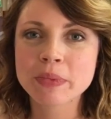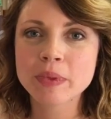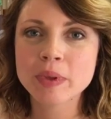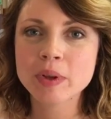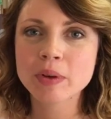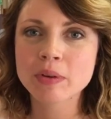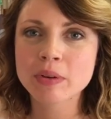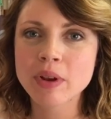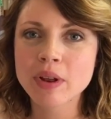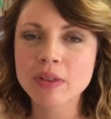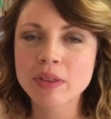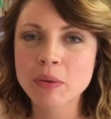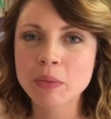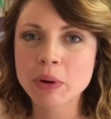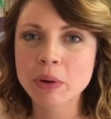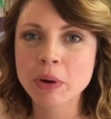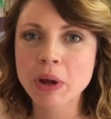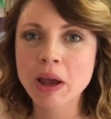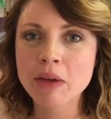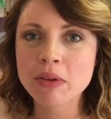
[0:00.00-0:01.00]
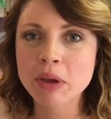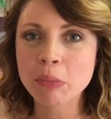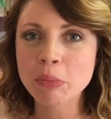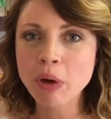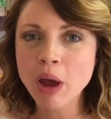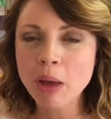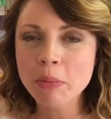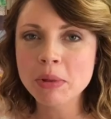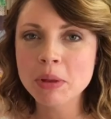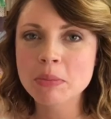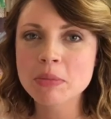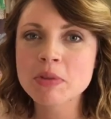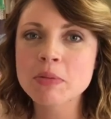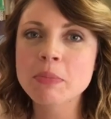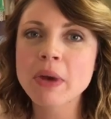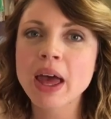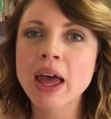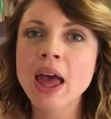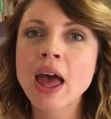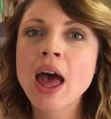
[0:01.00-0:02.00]
You know, not that we were having problems,
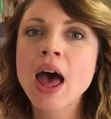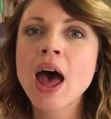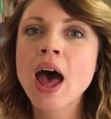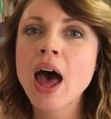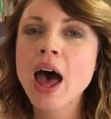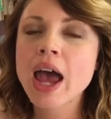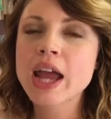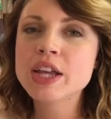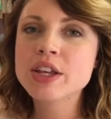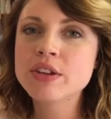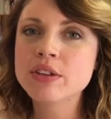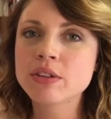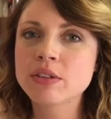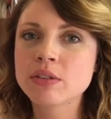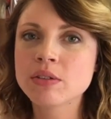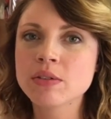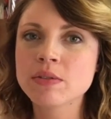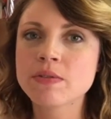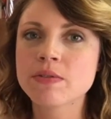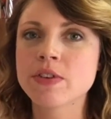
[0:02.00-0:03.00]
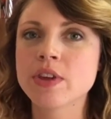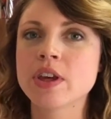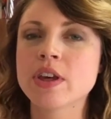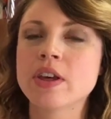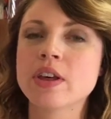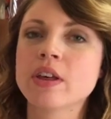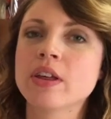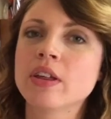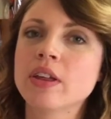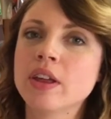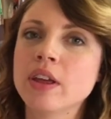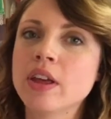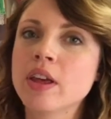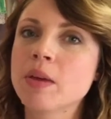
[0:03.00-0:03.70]
but I do feel,